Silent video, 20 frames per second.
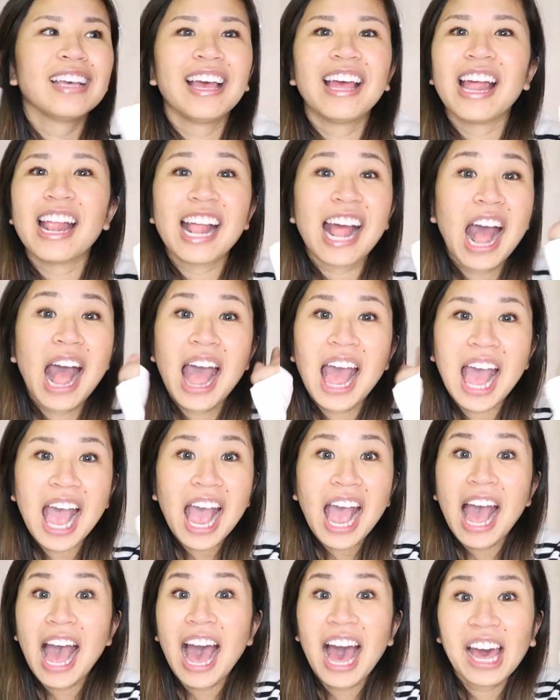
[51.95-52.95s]
I
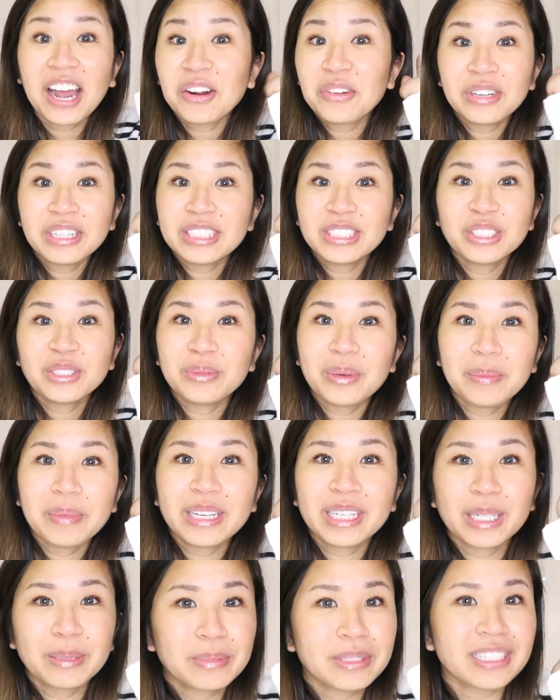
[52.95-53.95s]
don't want to do my
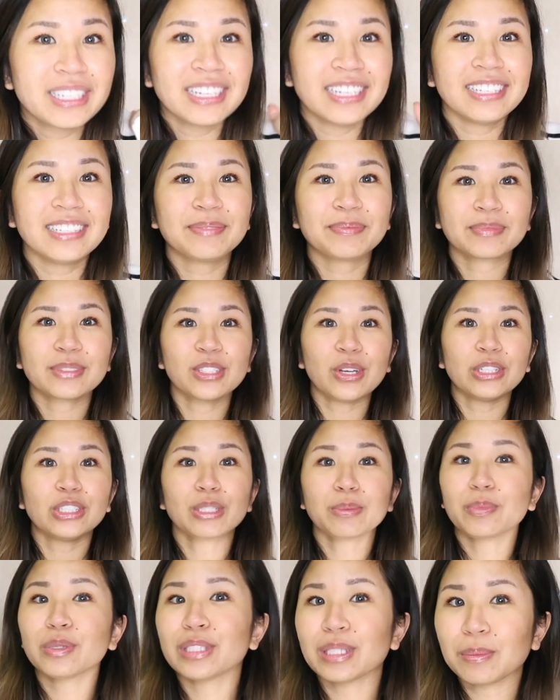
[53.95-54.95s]
makeup today. So I
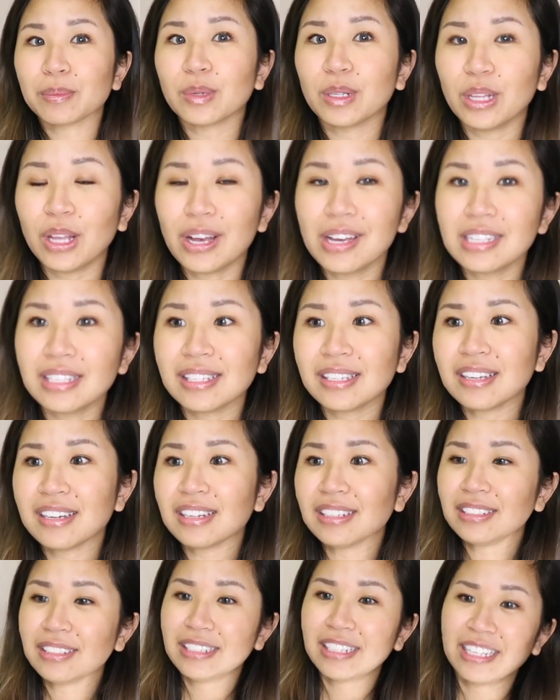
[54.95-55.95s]
just put some gloss
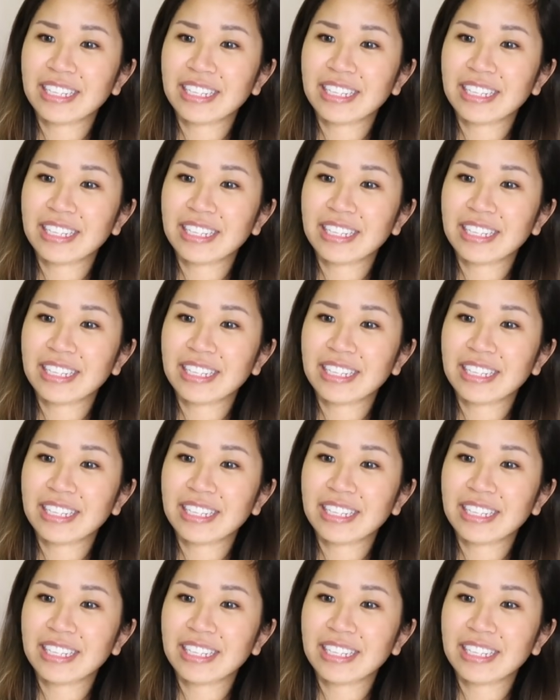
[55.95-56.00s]
on